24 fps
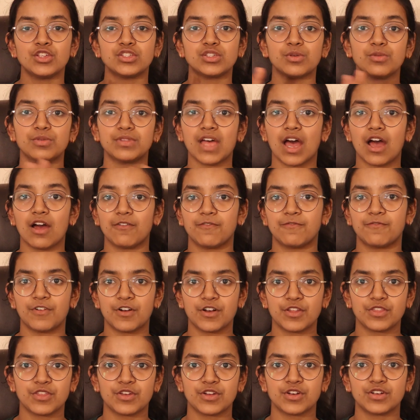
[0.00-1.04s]
So without
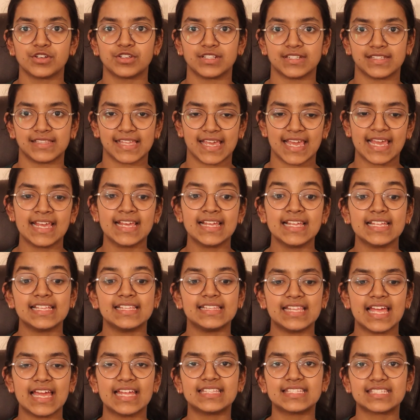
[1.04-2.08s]
further delay,
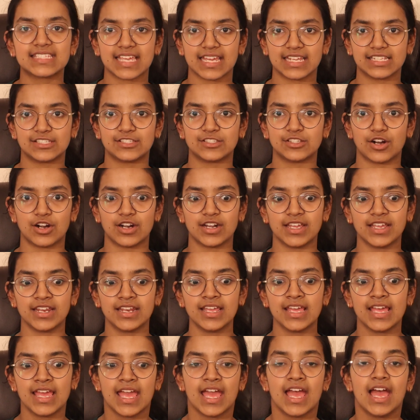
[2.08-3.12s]
let's get started.
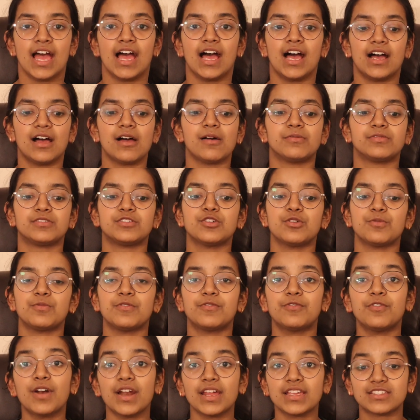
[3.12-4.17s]
So
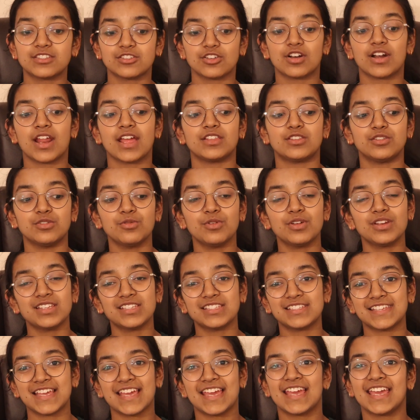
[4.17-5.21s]
before I start, I do want to
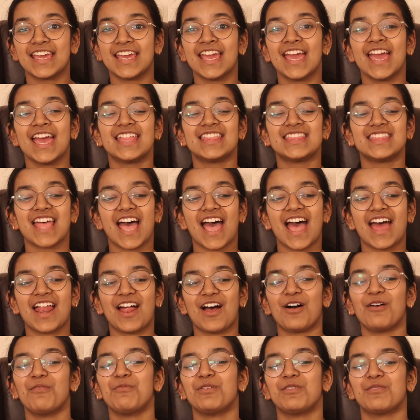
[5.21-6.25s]
say that
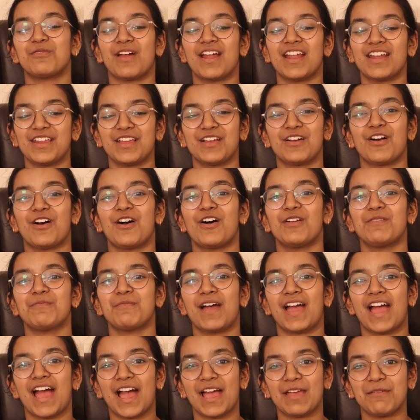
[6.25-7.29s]
I'll be writing on
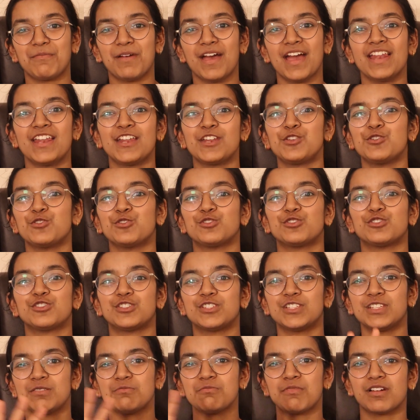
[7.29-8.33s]
my iPad, and you'll
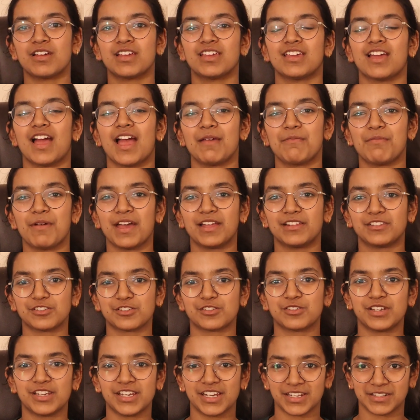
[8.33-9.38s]
see my iPad
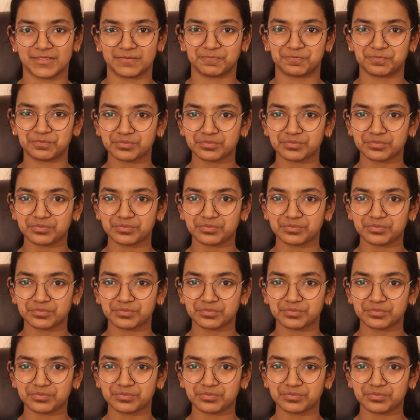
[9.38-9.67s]
screen,